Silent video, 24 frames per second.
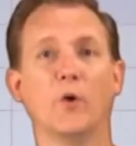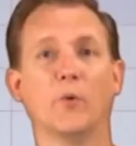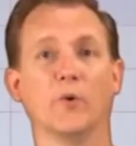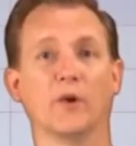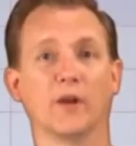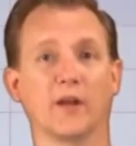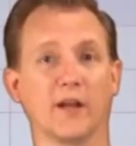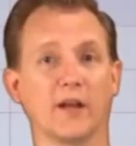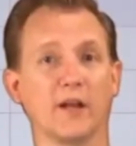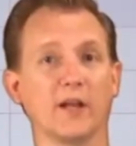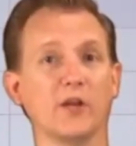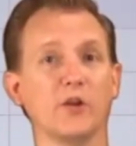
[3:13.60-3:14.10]
We're
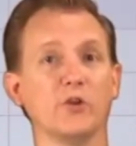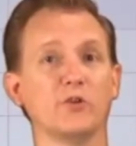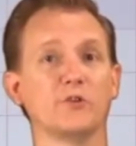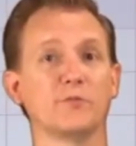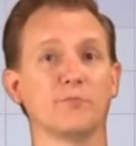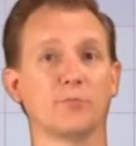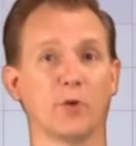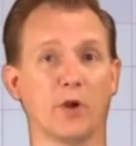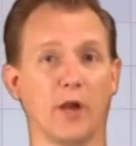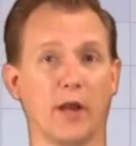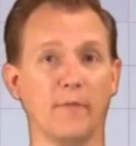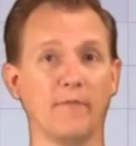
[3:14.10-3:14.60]
going to use
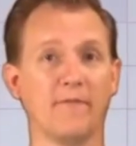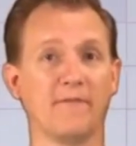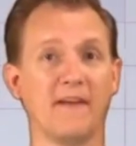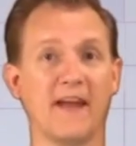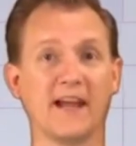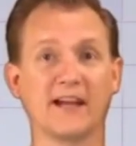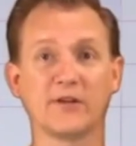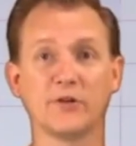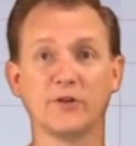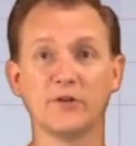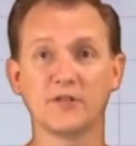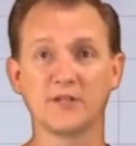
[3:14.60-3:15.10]
prime
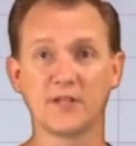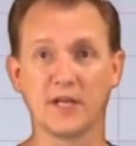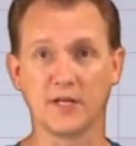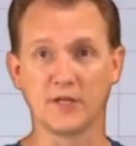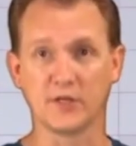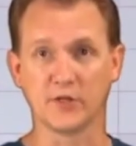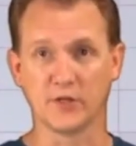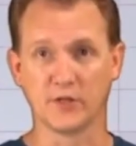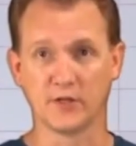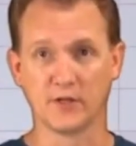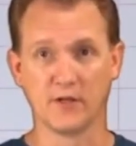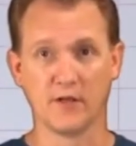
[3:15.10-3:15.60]

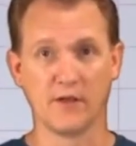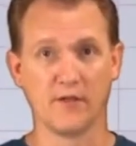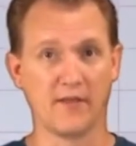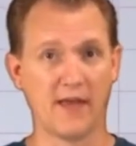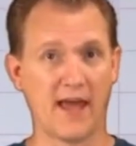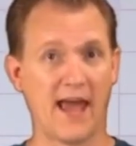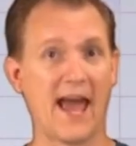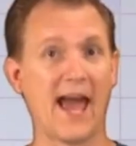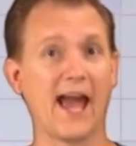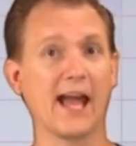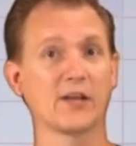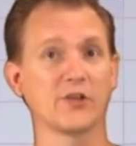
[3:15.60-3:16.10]
factorization,
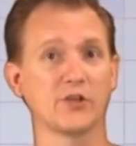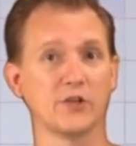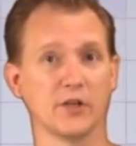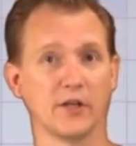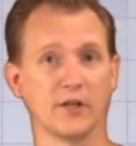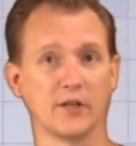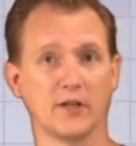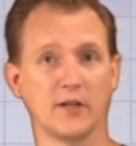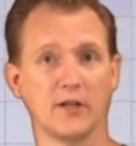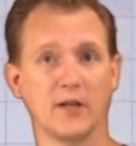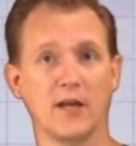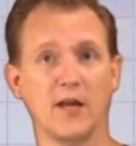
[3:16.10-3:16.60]
the action,
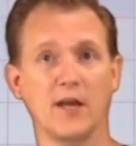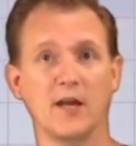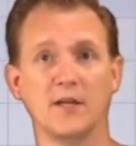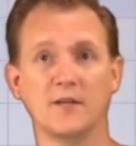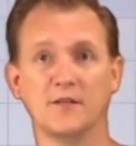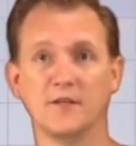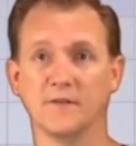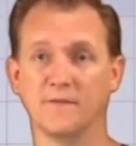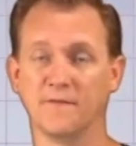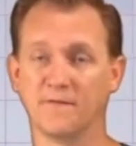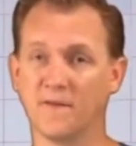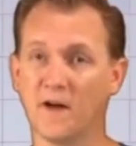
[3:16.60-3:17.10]

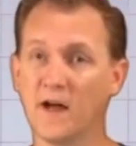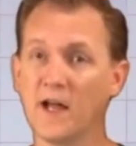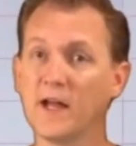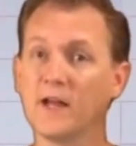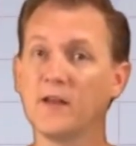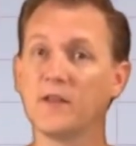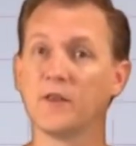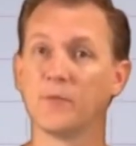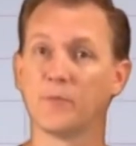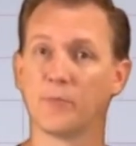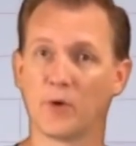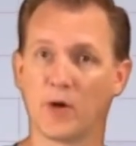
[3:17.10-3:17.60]
to
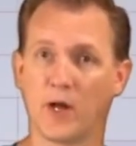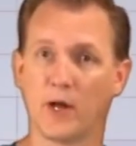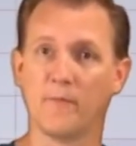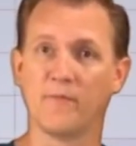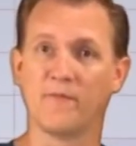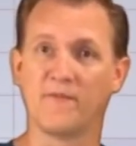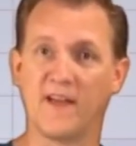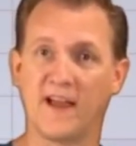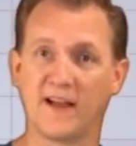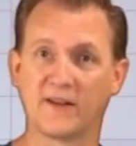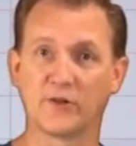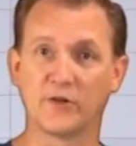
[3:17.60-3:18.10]
find the prime
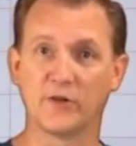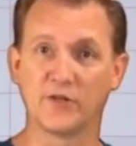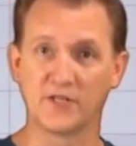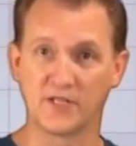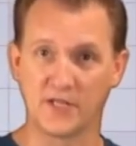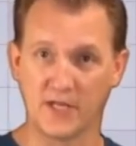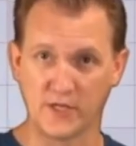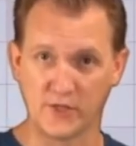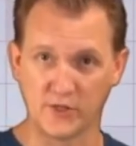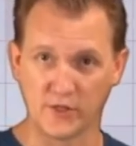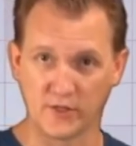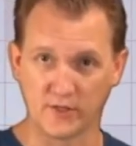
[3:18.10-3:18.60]

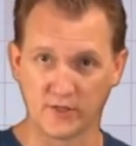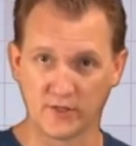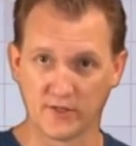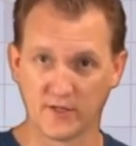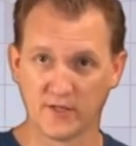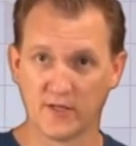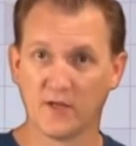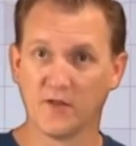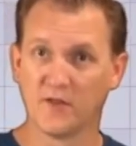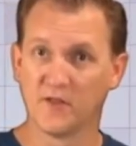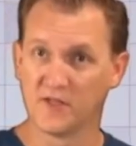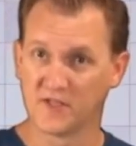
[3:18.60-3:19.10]
factorization,
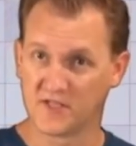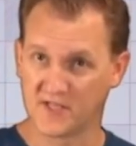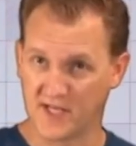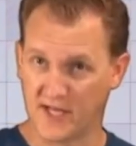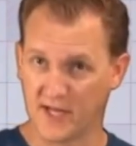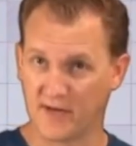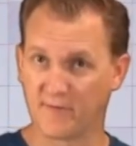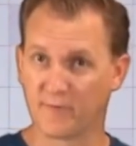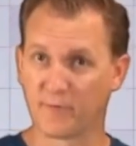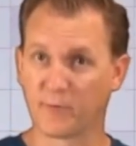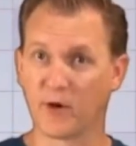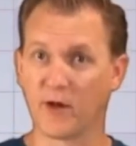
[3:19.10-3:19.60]
the
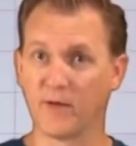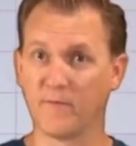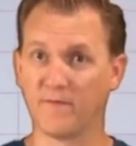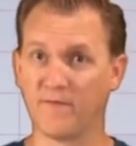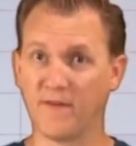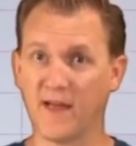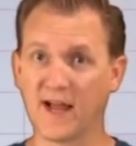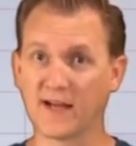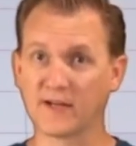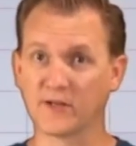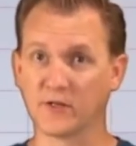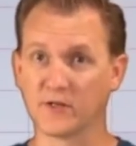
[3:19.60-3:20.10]
set of prime
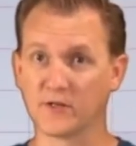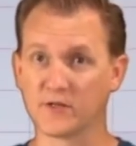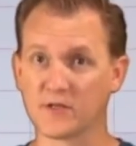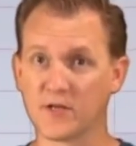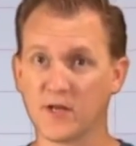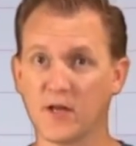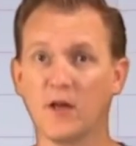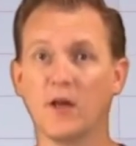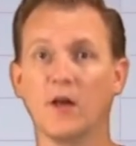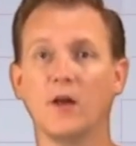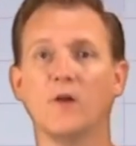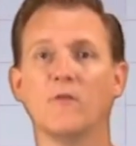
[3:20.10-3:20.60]
factors,
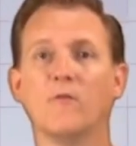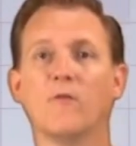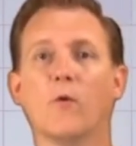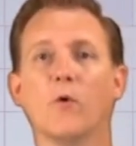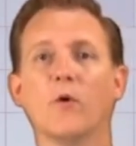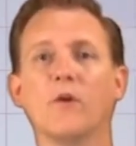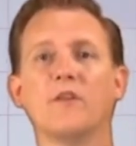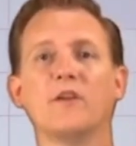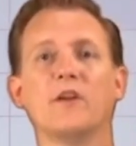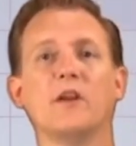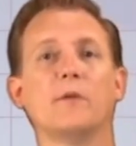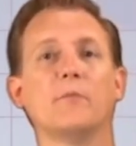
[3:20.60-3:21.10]

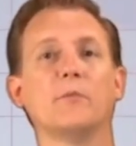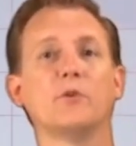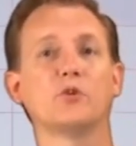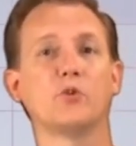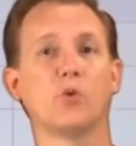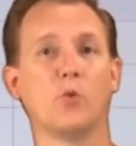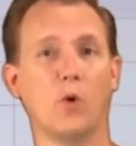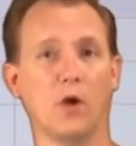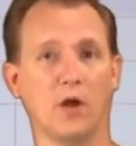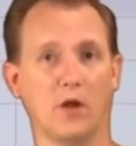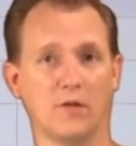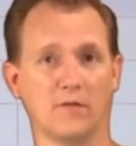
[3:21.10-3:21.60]
for the number
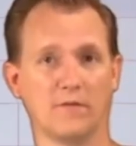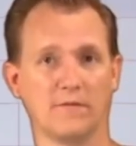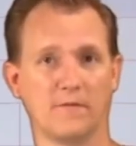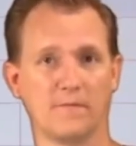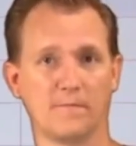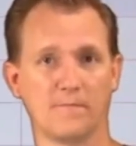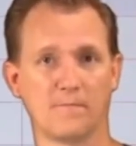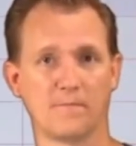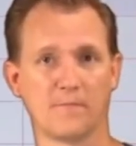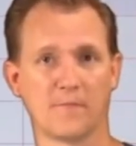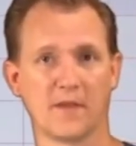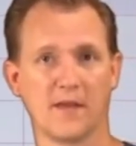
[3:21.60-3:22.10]
12.
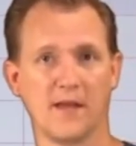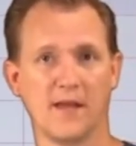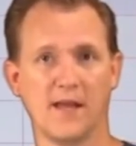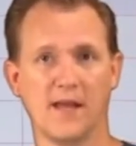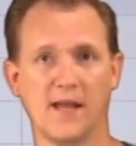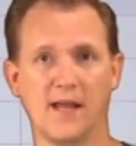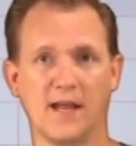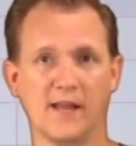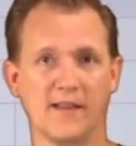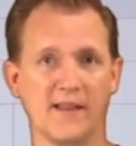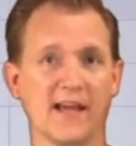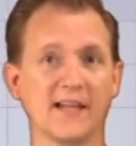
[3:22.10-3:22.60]

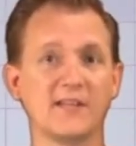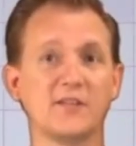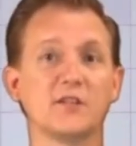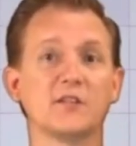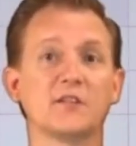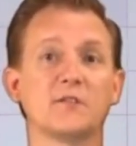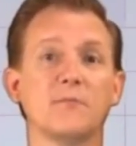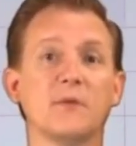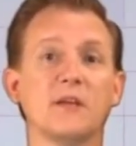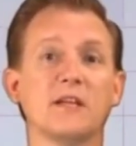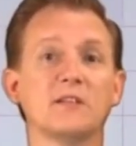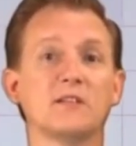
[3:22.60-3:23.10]
And that
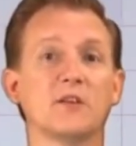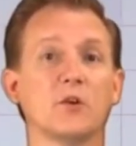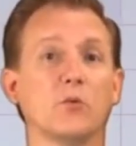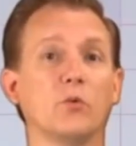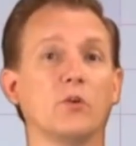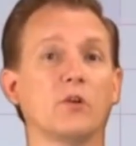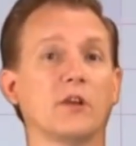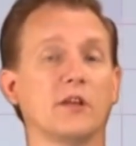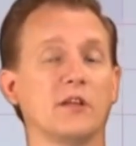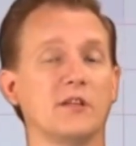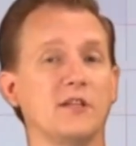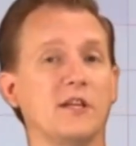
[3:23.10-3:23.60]
just means that
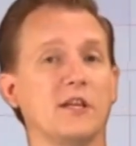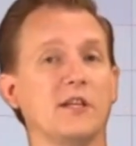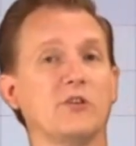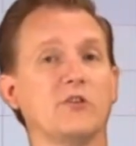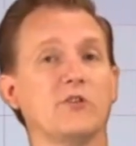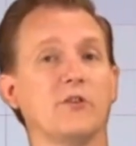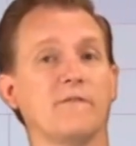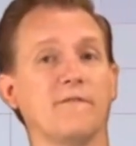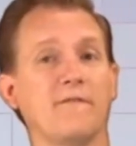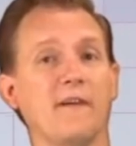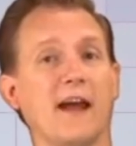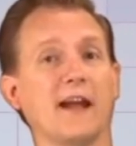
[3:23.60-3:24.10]
we'll
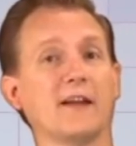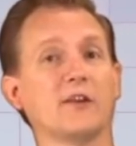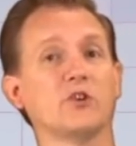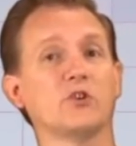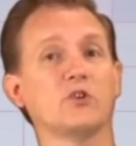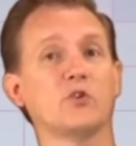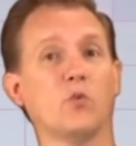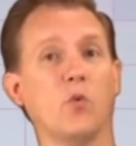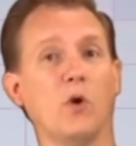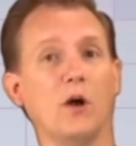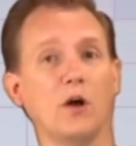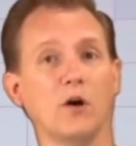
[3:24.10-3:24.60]
continue to factor
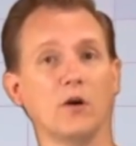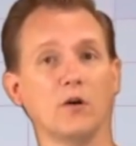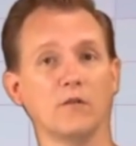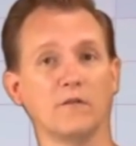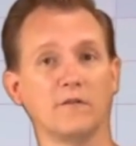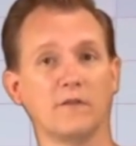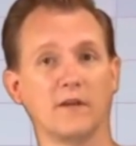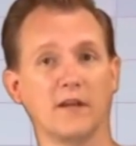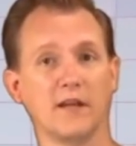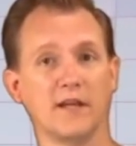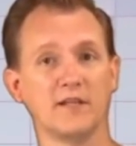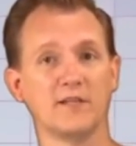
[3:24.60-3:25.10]

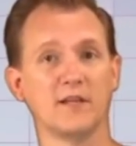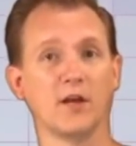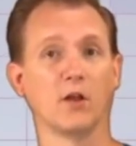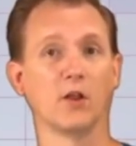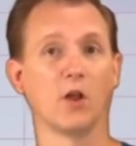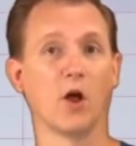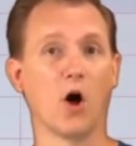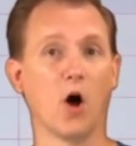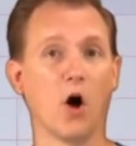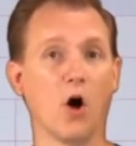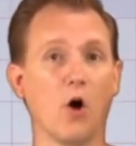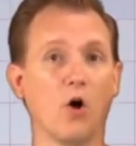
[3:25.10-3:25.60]
12
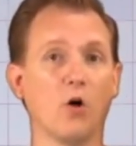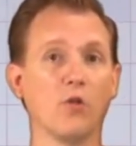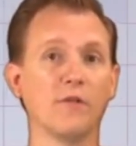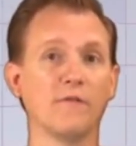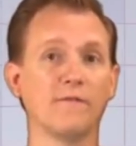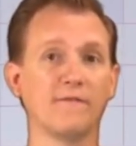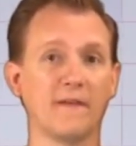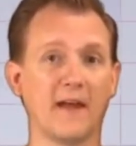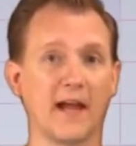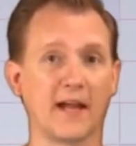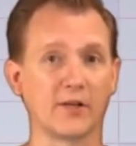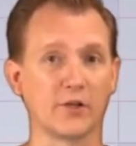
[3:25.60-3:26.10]
until all the
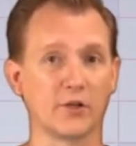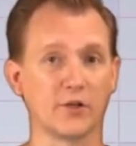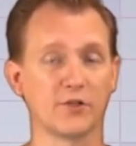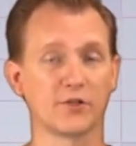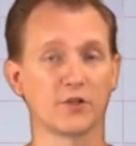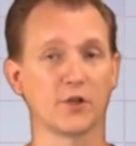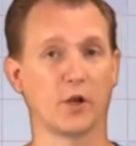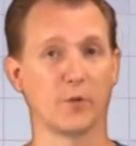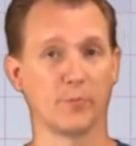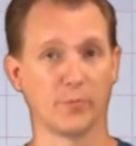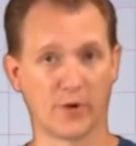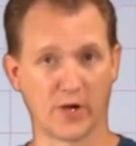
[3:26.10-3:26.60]

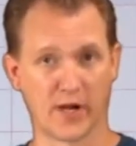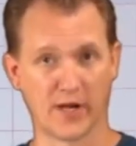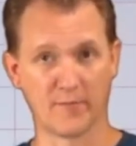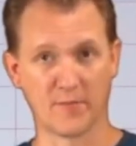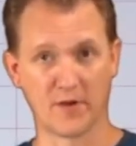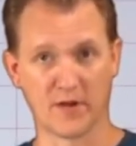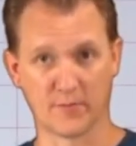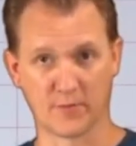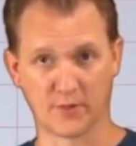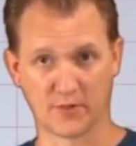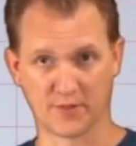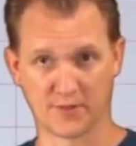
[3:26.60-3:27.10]
factors are prime
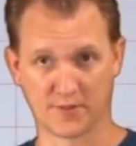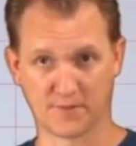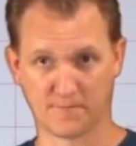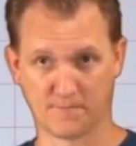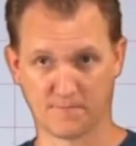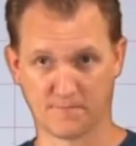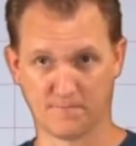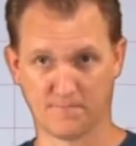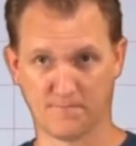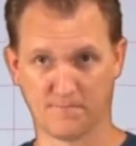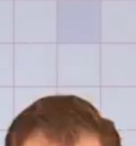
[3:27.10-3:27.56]
numbers.